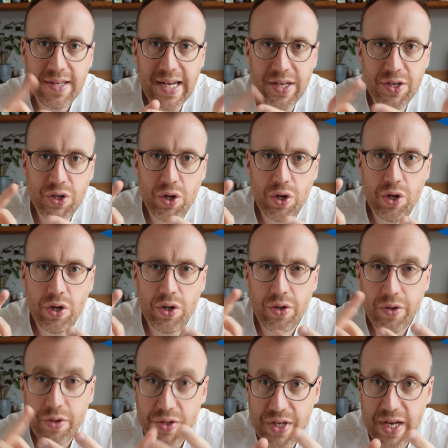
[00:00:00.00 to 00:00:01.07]

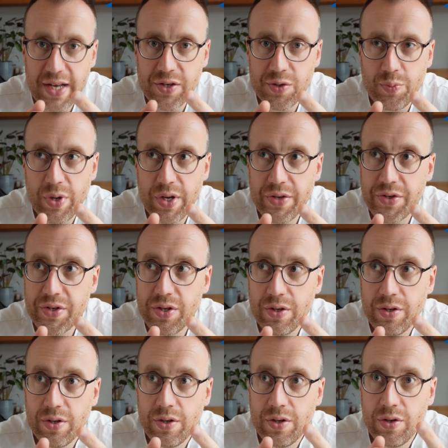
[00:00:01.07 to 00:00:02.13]
Tesco, Sainsburys,
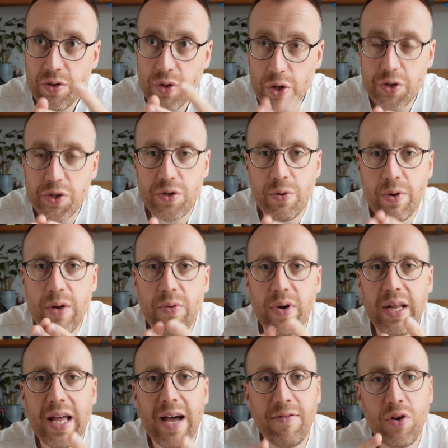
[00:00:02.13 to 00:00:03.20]
those three
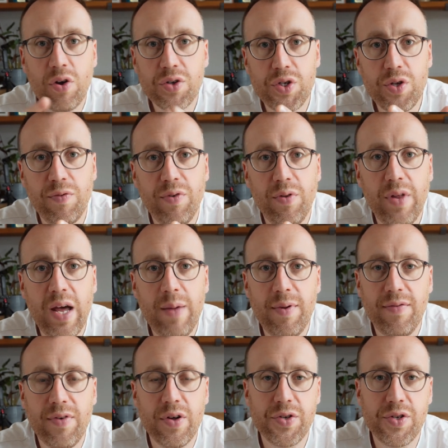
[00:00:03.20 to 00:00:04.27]
really, I've got stuff from there
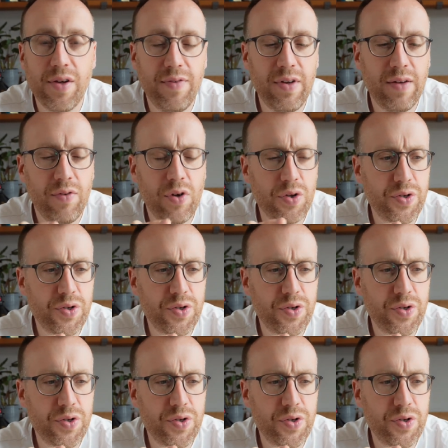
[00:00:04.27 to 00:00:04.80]
before. So I think I've got